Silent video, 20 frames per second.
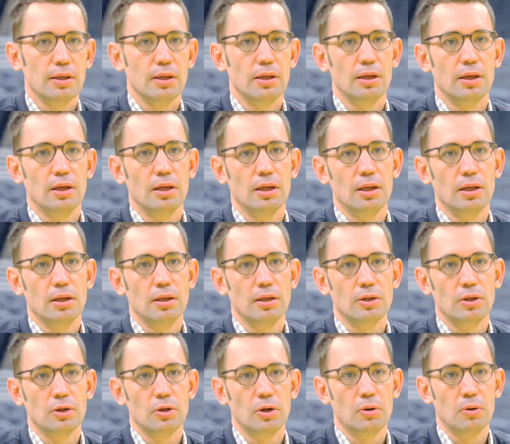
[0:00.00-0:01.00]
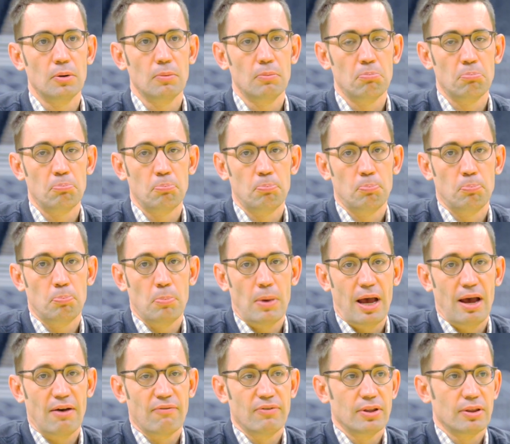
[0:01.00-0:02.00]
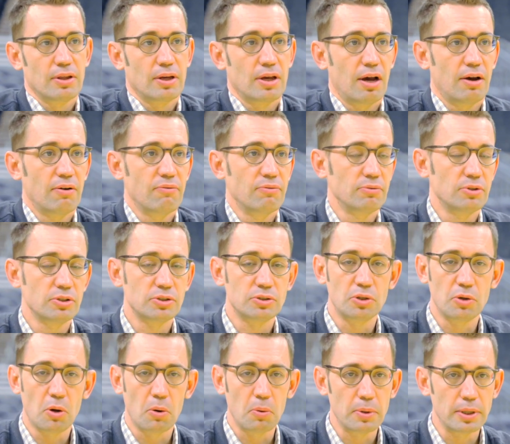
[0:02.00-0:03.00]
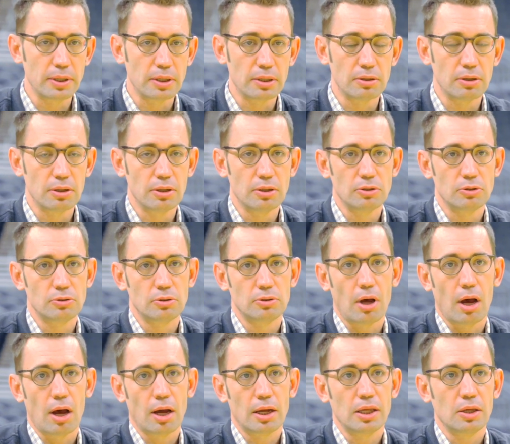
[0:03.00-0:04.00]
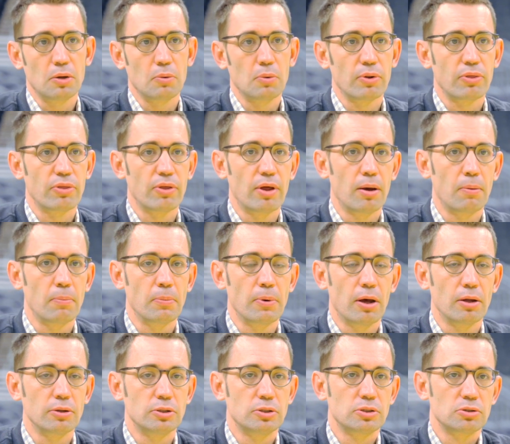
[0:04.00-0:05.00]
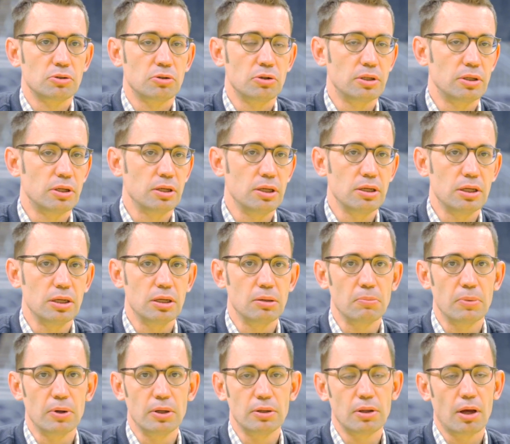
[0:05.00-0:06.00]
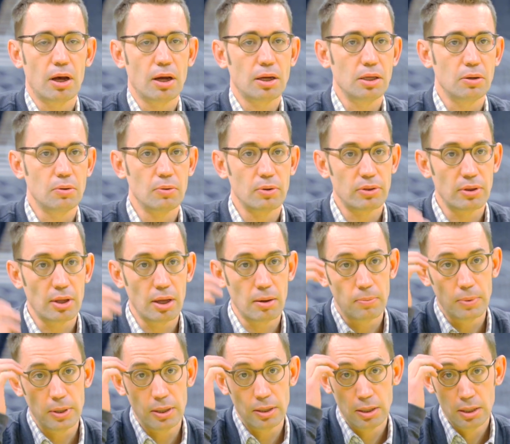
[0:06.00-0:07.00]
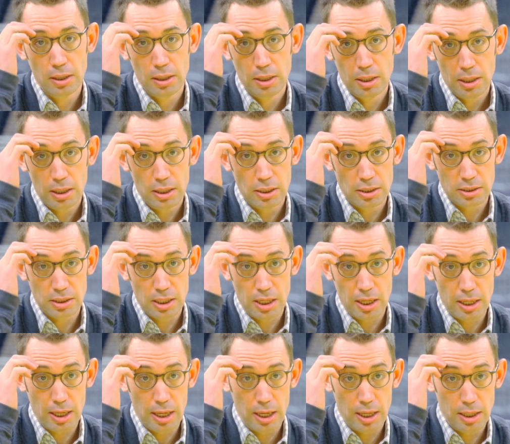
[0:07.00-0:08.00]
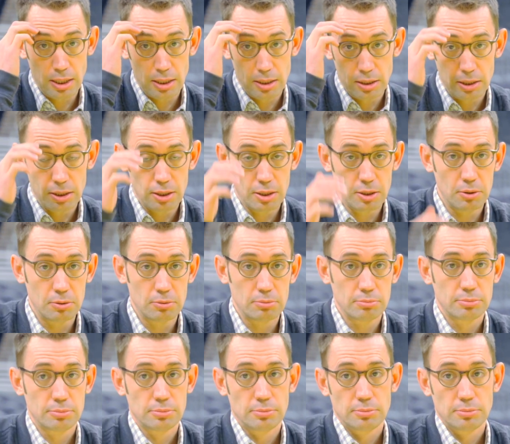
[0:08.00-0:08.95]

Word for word: And, you know, having the con just going and, and talking with them, not just critiquing, but talking with them and, and saying, hey, you know,